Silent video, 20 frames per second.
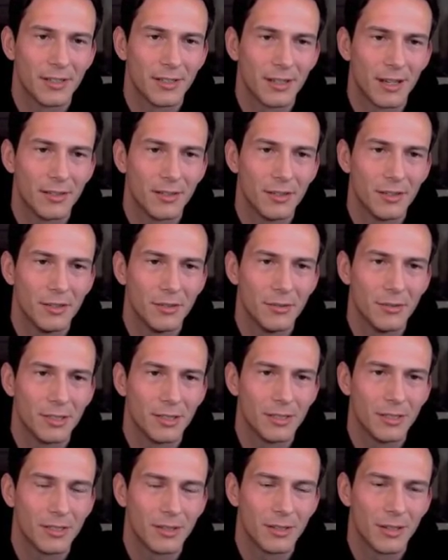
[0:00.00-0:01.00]
on the new
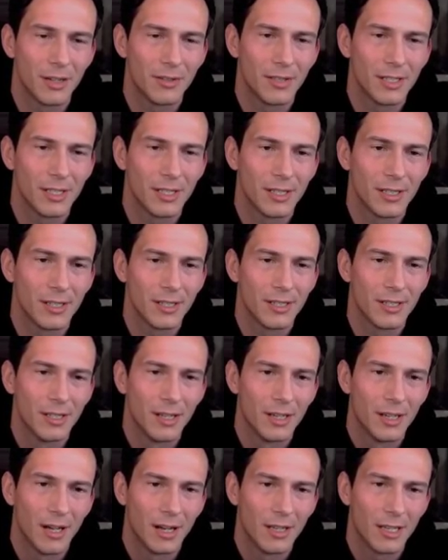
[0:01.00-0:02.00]
one, or on the
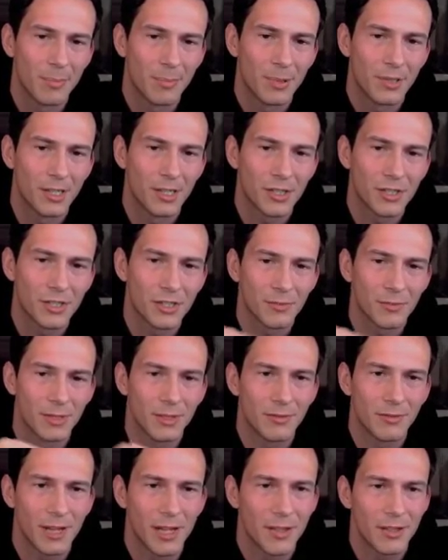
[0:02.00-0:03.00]
production
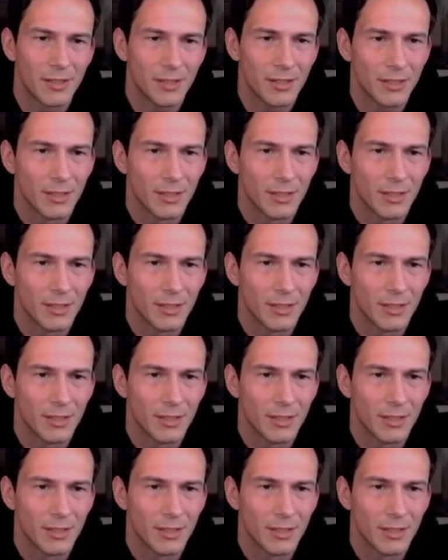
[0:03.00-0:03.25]
one rather.